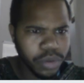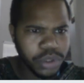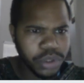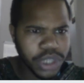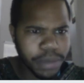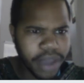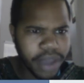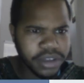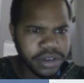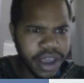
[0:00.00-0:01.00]

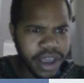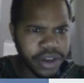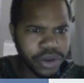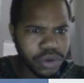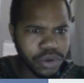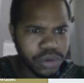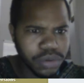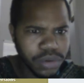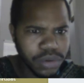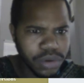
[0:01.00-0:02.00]
to Daniel
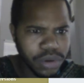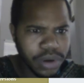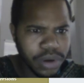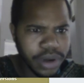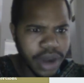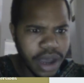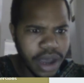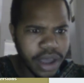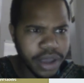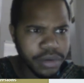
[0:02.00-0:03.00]

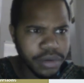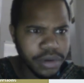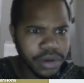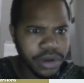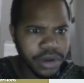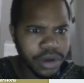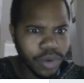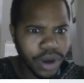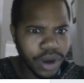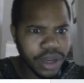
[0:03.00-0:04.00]
9,
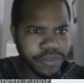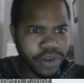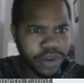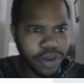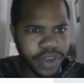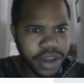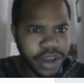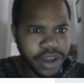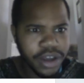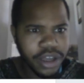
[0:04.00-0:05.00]
where I left off
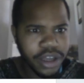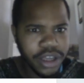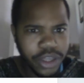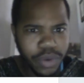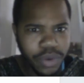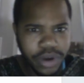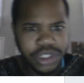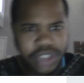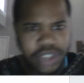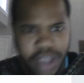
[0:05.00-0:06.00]
at, you
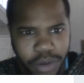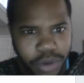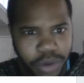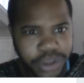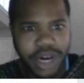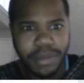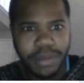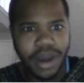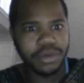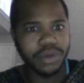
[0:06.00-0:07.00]
understand where
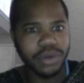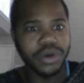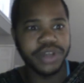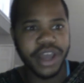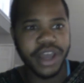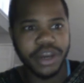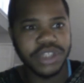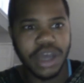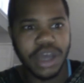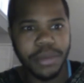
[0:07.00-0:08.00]
Daniel
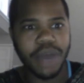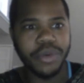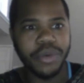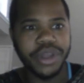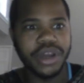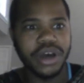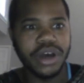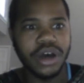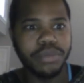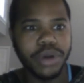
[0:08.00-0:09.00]
was coming at when he
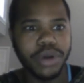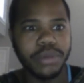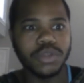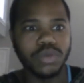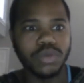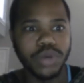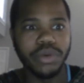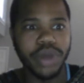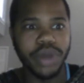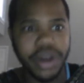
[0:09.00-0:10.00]
had pretty much
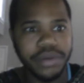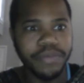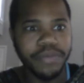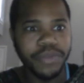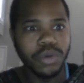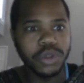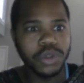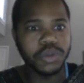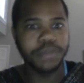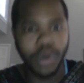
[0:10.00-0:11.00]
rewritten
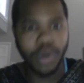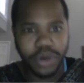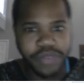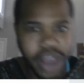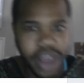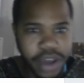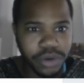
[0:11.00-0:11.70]
which was spoken of